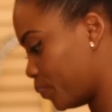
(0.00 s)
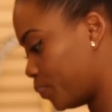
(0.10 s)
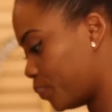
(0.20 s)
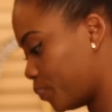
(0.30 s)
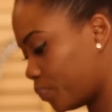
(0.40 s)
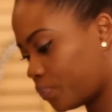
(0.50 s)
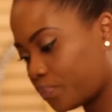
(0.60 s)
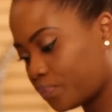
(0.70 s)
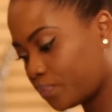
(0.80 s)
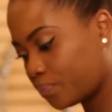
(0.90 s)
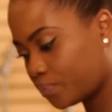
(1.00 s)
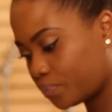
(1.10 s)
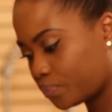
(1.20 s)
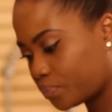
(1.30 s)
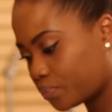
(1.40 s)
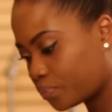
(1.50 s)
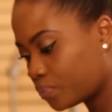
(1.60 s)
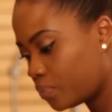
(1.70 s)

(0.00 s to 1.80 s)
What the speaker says: [no speech]